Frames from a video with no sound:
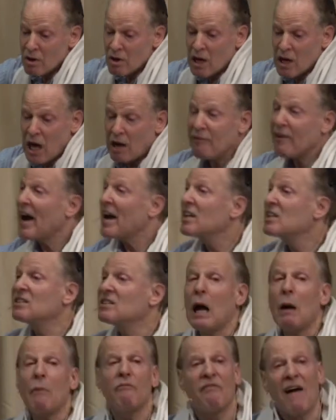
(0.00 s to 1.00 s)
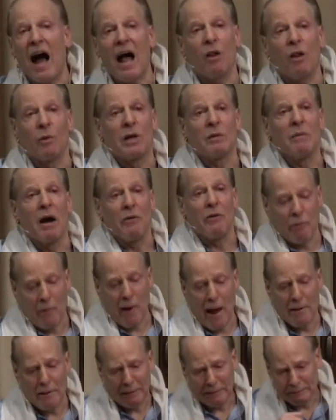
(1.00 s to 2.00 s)
if I had stopped following my
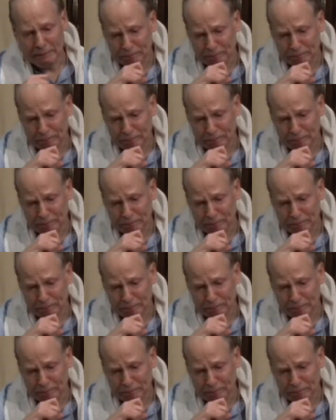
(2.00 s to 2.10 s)
thread.